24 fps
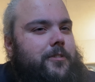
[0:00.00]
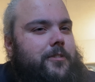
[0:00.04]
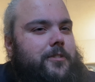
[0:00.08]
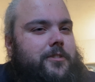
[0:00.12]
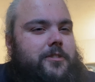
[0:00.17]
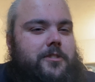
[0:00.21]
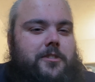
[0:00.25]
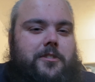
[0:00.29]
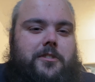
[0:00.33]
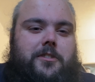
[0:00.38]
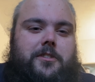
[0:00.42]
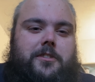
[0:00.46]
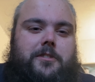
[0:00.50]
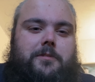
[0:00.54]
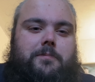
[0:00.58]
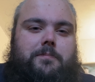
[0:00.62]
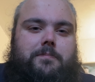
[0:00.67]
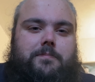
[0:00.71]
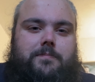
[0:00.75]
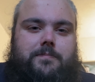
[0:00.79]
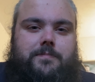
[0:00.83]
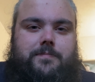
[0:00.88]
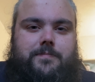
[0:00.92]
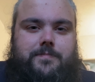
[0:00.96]
So,
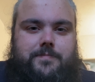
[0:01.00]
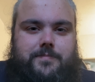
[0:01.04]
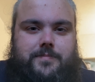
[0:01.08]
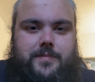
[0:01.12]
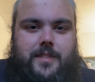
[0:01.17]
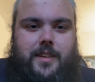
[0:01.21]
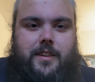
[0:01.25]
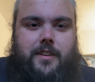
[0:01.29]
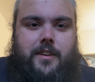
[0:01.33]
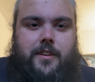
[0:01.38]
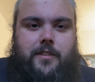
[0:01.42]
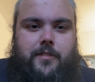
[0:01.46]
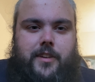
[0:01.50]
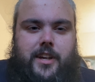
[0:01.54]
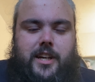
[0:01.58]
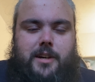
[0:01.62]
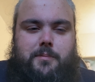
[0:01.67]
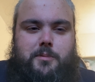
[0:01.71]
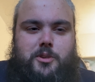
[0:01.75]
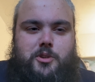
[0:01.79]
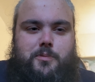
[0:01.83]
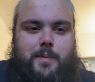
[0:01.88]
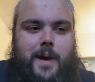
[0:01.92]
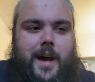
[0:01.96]
feeling
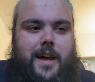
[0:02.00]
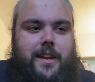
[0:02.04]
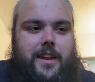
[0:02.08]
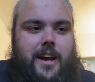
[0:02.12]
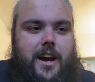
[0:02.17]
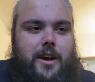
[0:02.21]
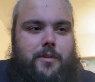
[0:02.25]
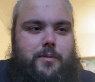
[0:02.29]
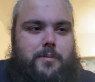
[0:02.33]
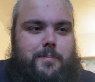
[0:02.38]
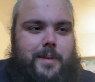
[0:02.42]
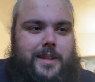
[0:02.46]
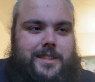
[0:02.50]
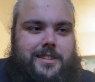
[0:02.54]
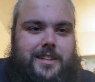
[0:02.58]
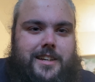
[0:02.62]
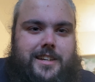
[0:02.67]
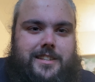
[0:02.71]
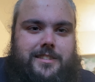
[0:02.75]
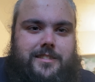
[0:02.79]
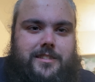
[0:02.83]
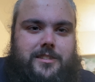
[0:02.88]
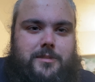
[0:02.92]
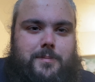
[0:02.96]
much better now, and my
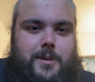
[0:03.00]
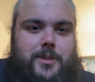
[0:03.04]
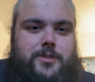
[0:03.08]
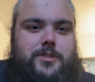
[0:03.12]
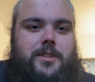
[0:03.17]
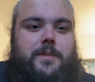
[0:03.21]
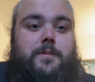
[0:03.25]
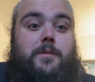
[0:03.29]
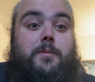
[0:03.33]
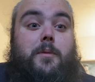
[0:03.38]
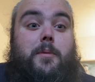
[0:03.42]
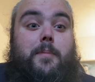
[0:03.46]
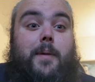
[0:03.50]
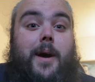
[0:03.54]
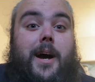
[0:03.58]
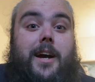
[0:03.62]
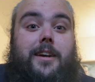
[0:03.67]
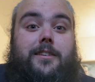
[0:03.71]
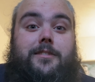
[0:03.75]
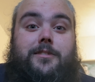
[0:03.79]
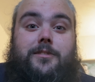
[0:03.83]
taste and smell seem to be back.